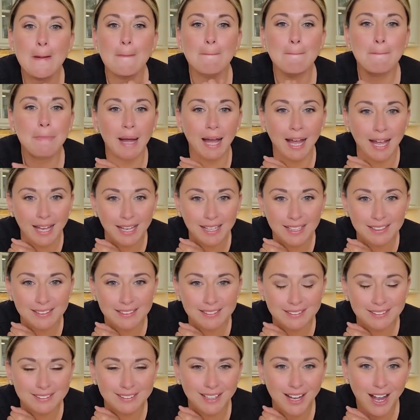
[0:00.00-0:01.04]
But
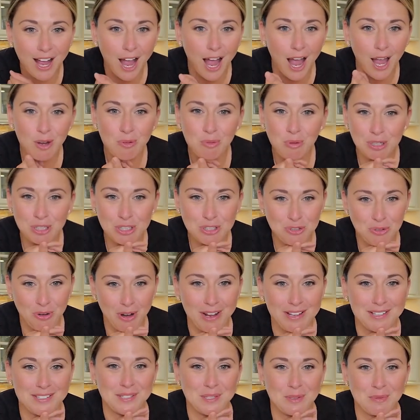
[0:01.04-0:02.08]
I want to
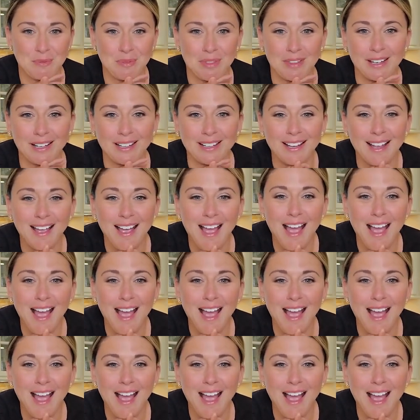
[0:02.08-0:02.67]
try something.